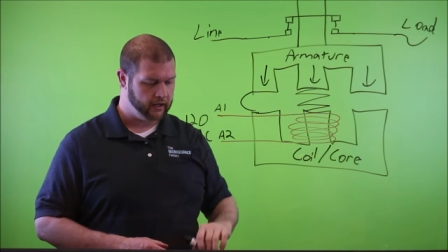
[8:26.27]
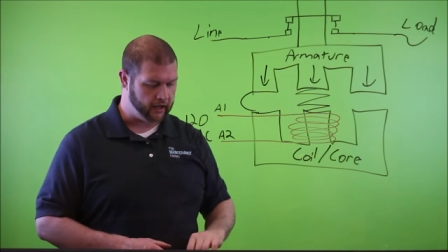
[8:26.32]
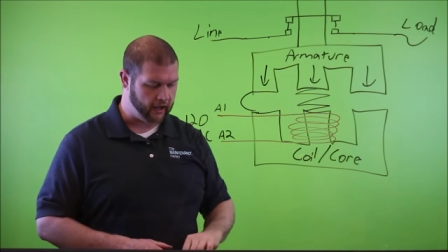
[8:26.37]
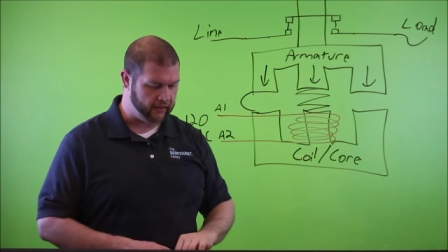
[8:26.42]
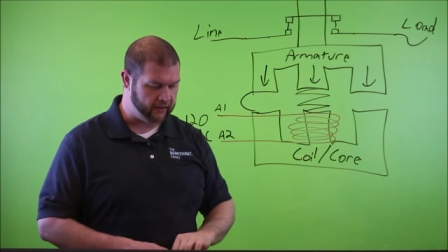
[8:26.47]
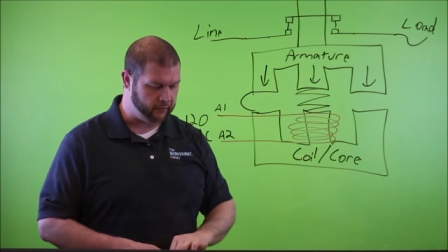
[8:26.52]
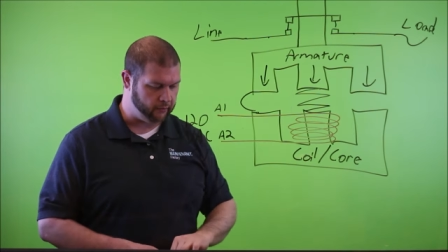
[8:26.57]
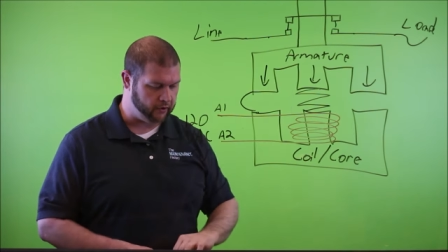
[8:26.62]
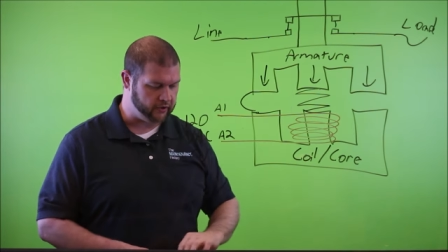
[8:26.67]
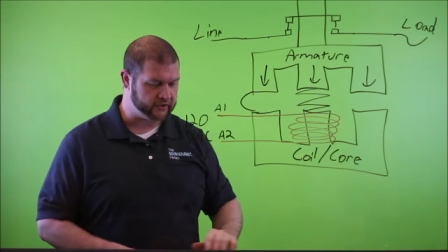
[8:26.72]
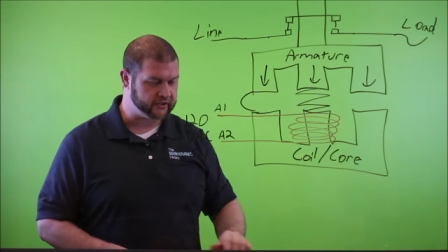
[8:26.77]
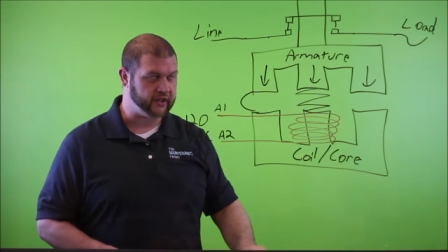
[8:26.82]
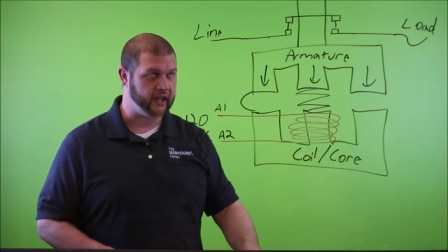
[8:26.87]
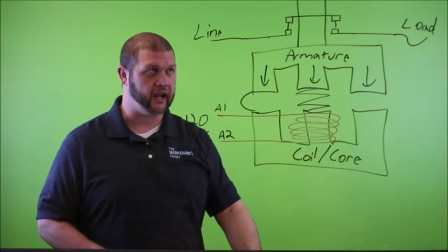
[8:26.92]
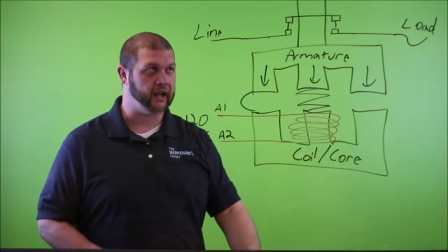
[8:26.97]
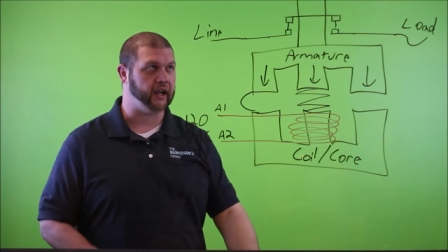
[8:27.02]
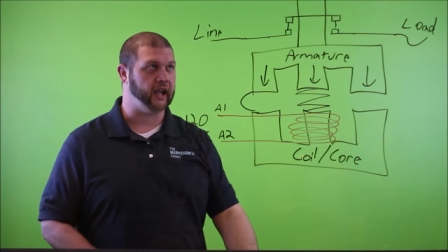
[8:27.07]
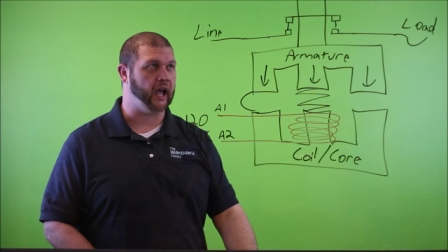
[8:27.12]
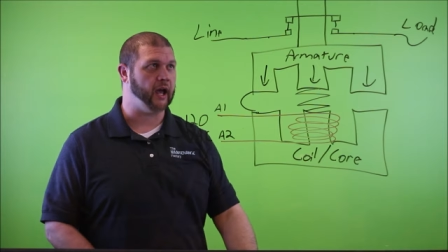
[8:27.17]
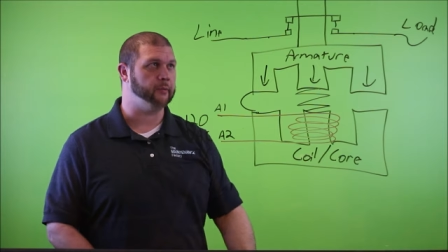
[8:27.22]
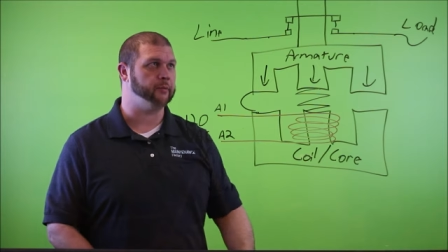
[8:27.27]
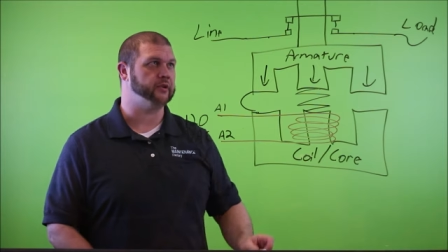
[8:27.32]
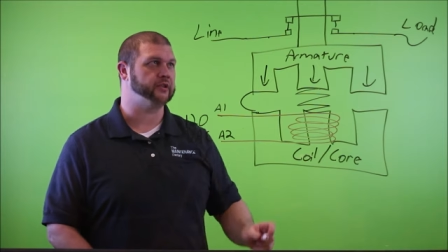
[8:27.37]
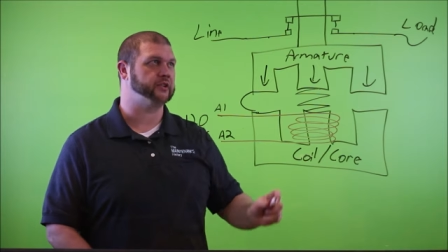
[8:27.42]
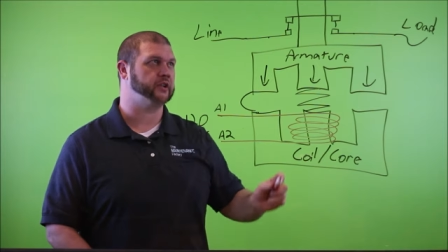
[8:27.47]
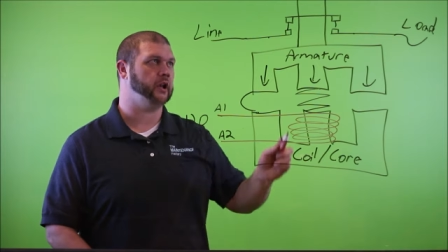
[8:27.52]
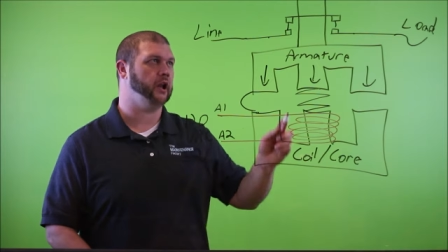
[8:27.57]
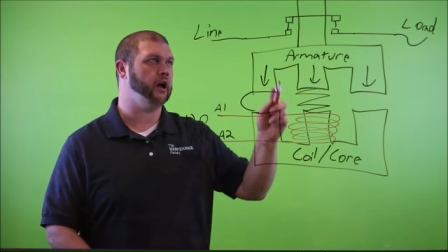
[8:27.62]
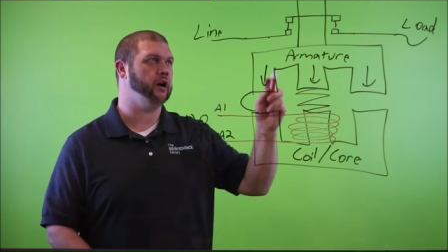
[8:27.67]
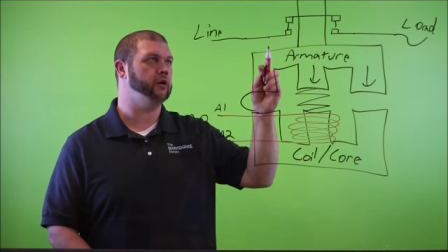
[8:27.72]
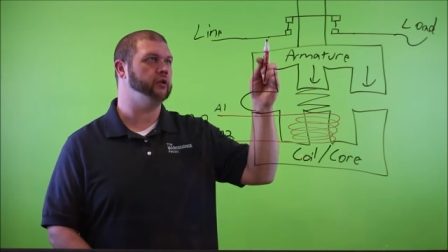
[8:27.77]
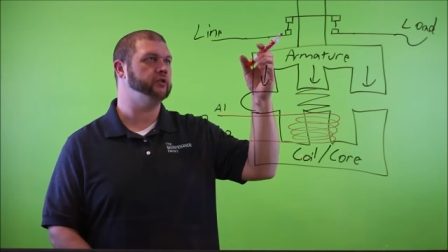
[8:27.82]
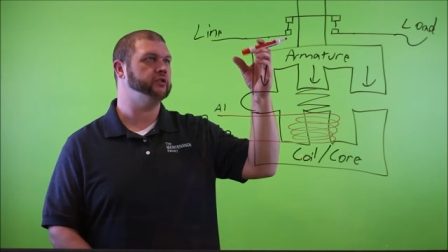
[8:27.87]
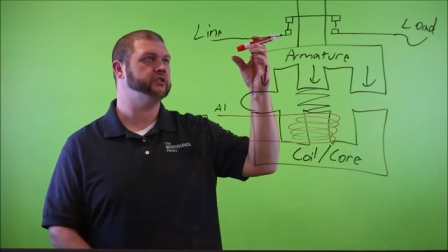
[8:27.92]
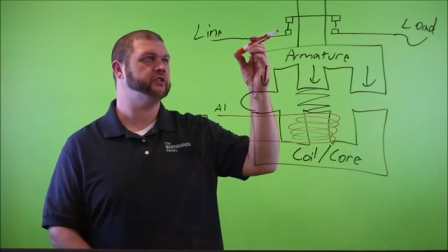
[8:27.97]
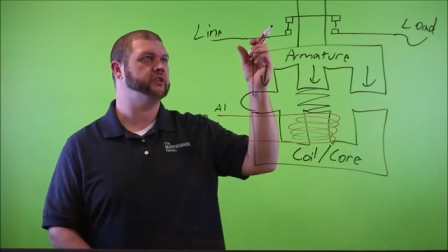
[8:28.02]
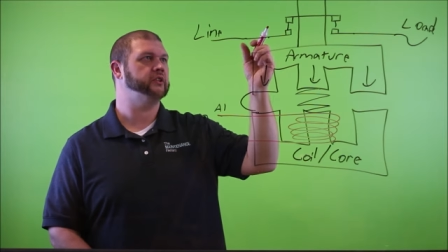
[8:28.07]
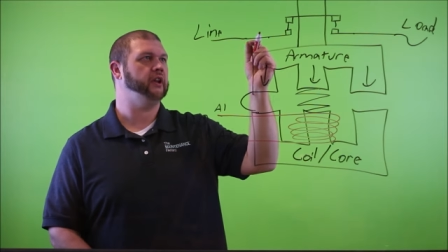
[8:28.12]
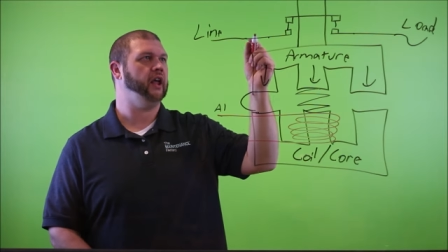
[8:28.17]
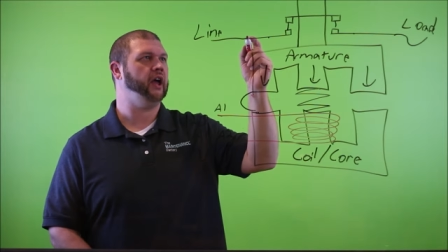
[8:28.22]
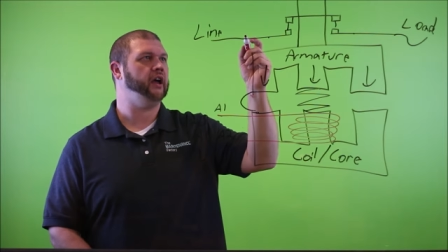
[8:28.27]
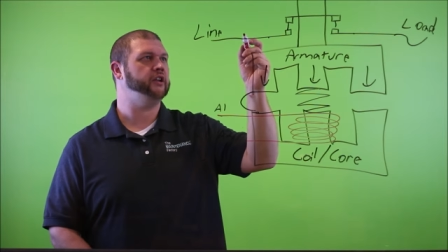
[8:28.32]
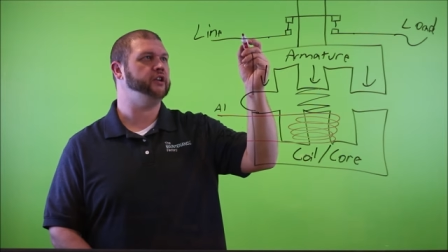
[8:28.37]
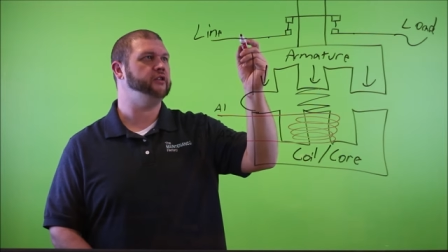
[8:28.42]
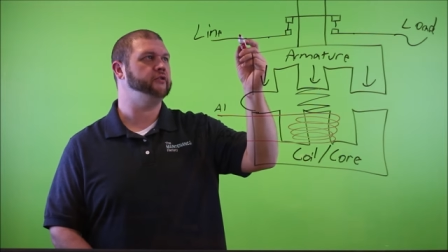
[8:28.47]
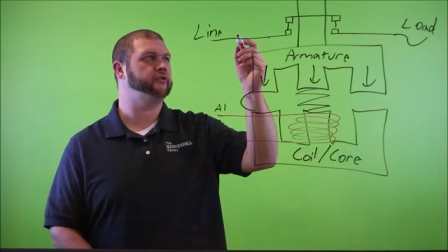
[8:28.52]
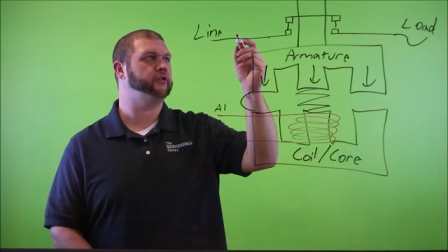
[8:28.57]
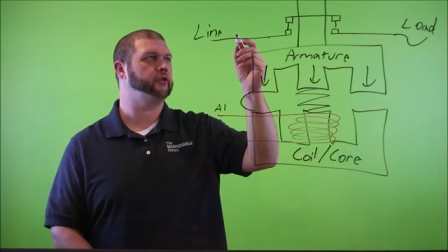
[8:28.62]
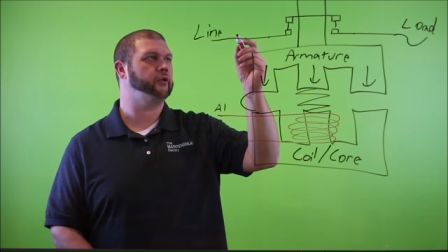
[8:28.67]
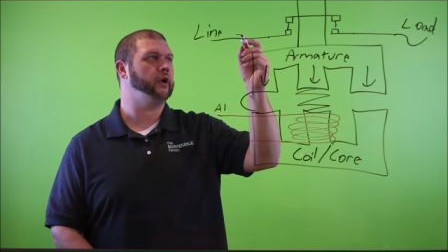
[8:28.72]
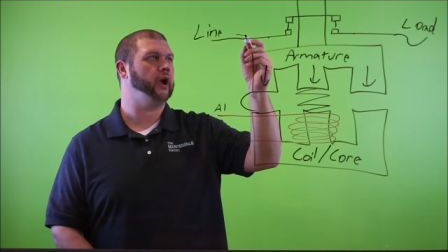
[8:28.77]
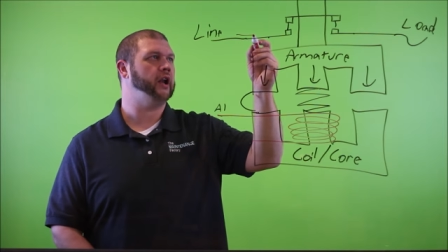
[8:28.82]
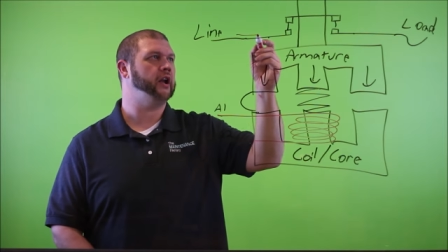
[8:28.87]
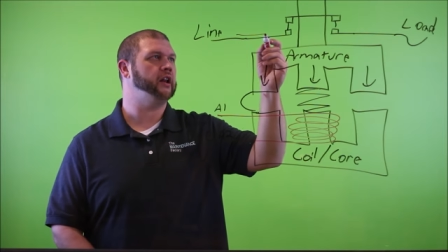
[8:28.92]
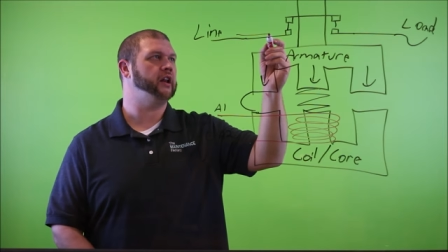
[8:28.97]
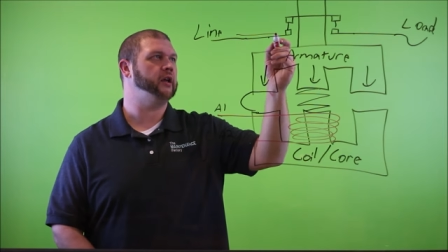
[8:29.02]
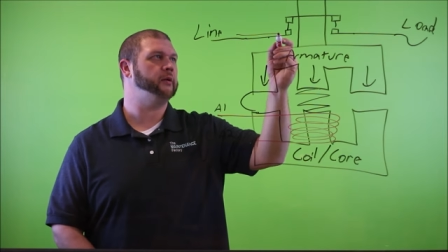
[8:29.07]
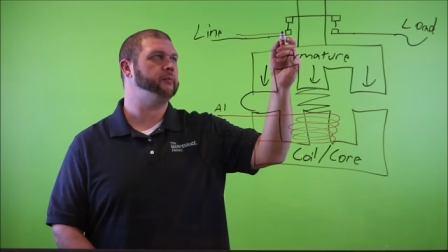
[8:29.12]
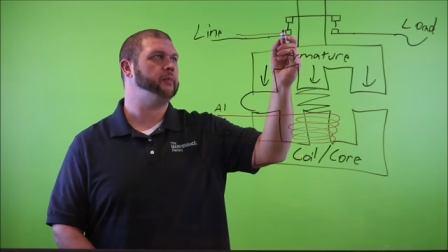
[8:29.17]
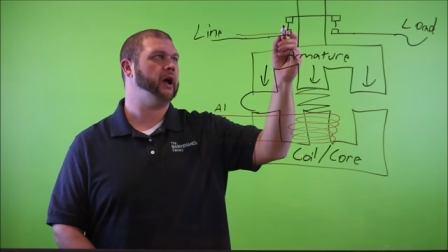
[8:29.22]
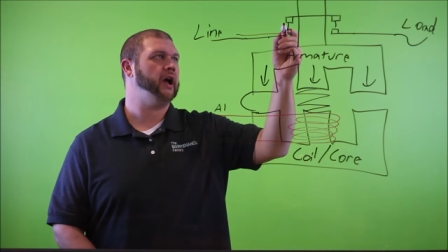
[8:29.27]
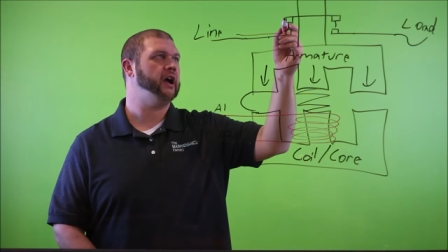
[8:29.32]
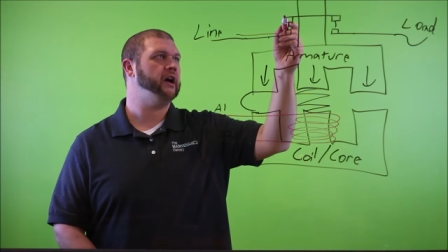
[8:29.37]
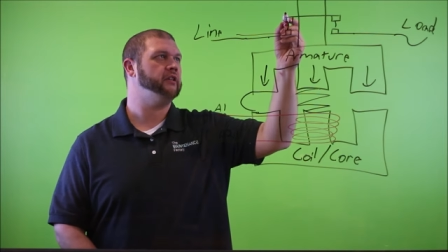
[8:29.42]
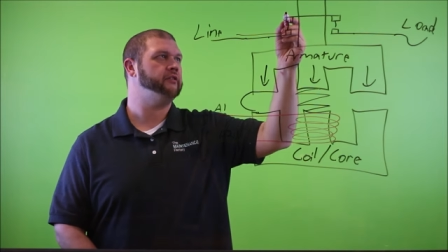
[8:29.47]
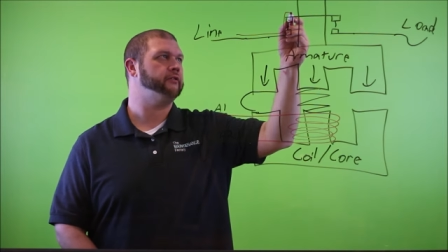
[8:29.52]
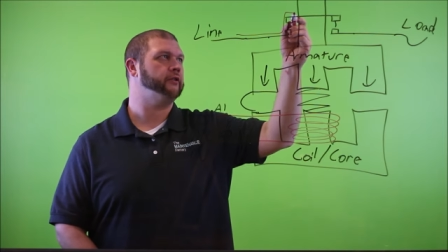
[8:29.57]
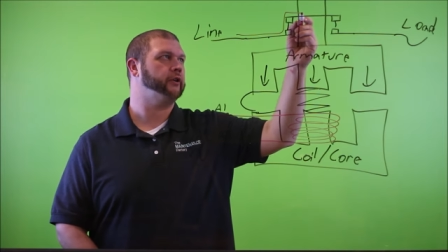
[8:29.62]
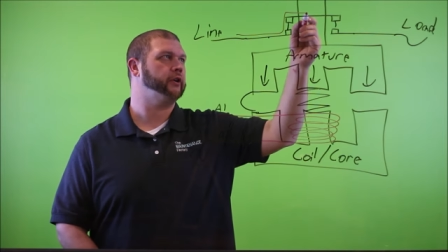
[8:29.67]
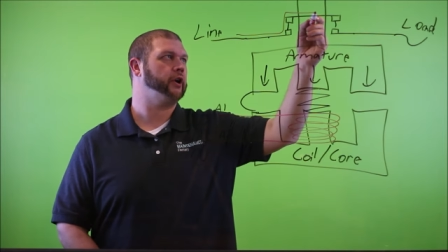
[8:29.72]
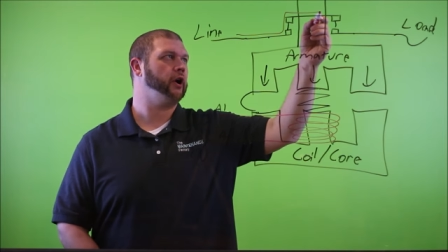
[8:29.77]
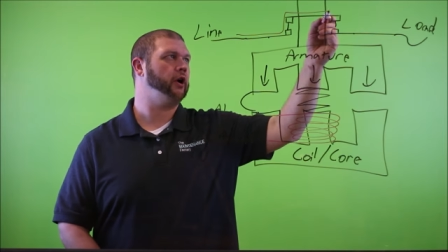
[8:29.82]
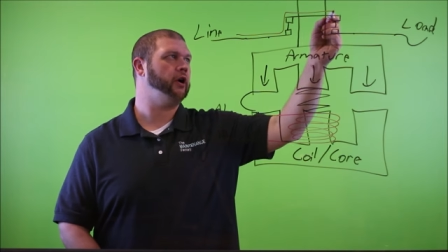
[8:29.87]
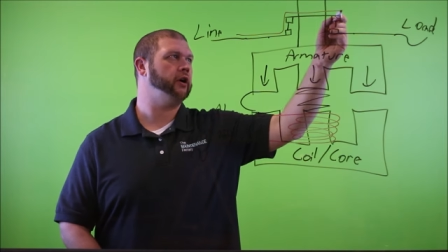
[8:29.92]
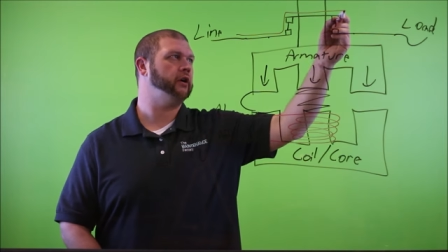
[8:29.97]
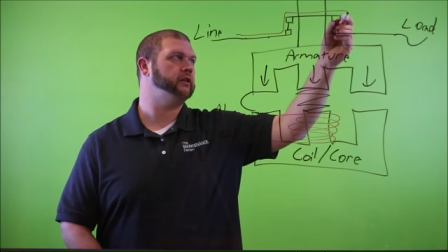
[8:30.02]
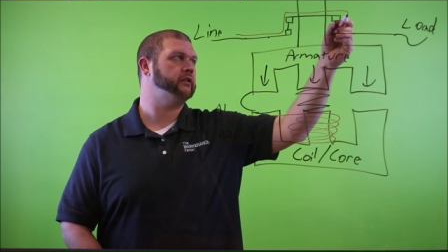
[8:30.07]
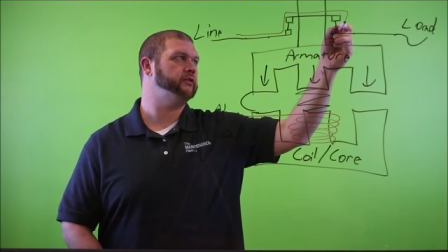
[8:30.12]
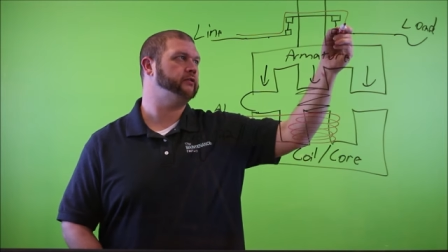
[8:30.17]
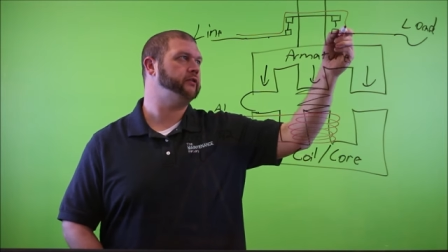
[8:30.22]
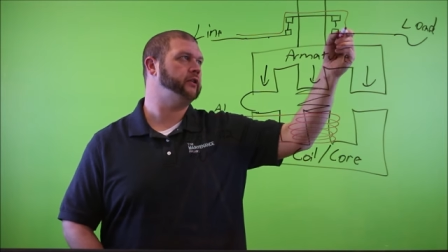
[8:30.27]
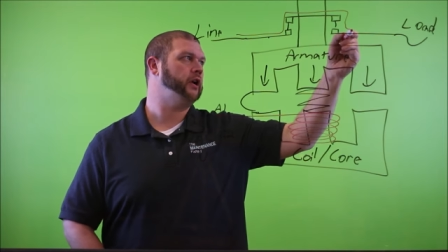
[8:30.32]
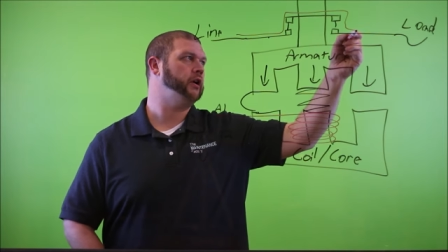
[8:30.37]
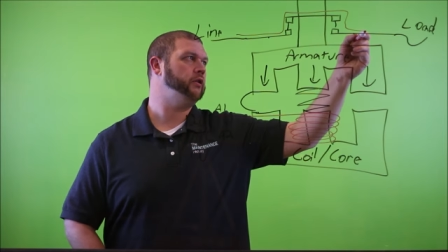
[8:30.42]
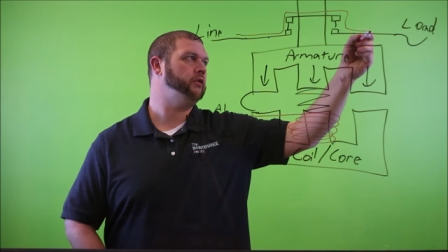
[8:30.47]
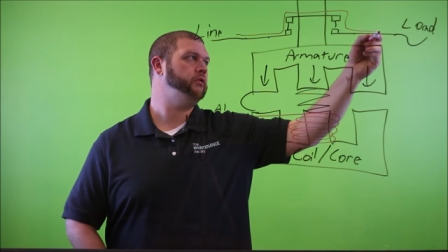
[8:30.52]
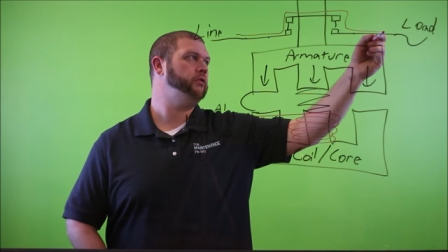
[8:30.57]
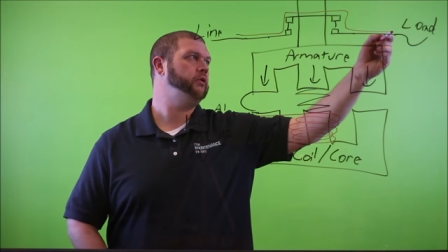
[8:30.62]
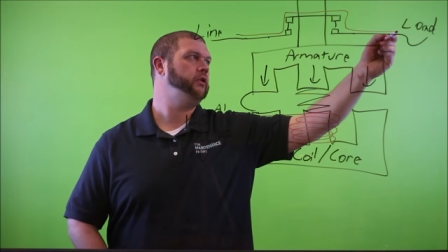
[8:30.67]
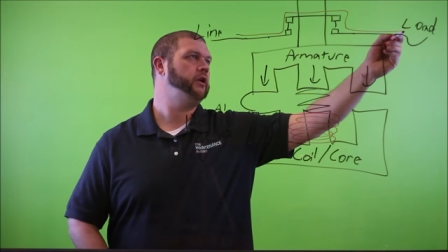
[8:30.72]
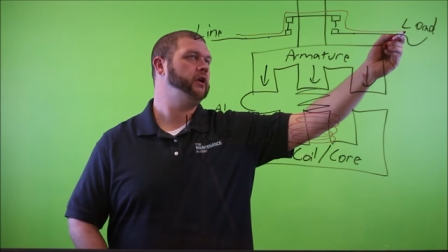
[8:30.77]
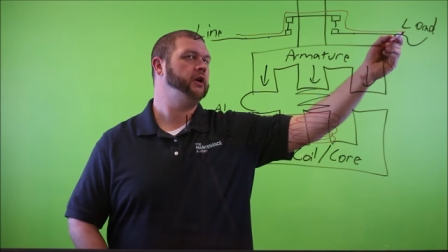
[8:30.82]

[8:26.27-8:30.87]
And then once that gap is closed, now you've created a path for current to flow